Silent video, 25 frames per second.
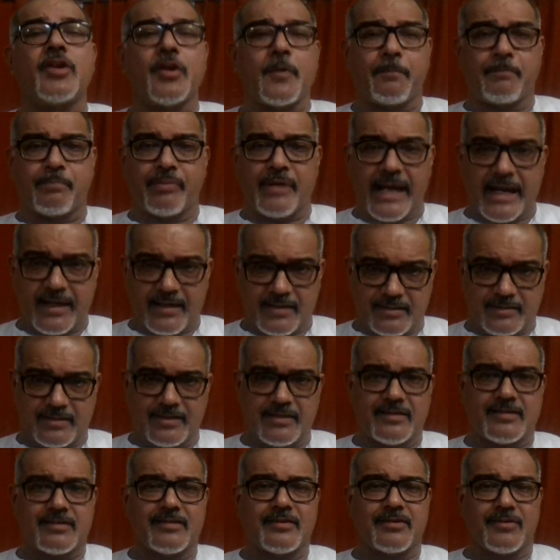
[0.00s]

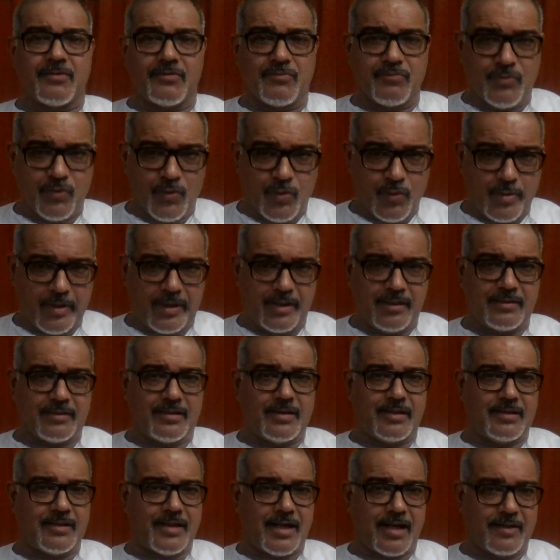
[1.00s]
practice wooing
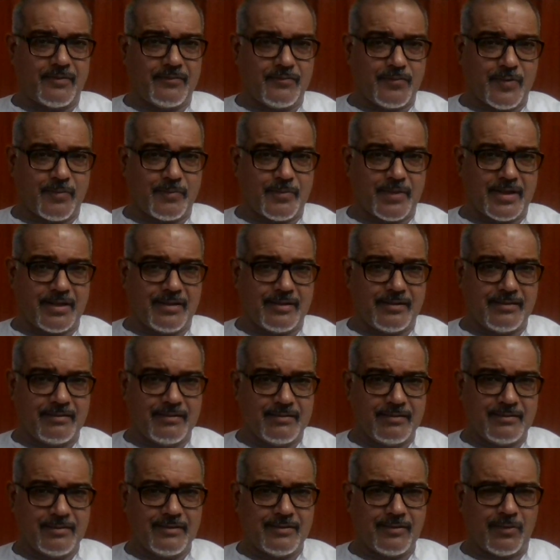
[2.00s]
the young
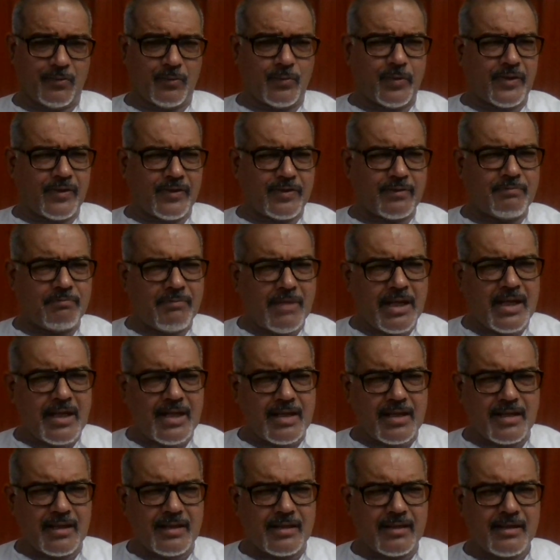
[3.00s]
woman with
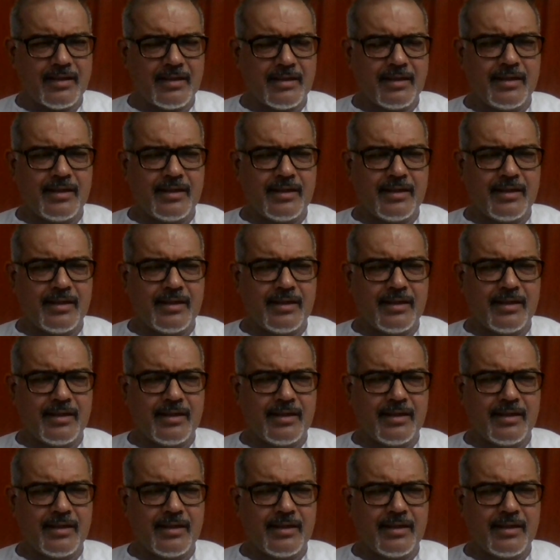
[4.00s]
me.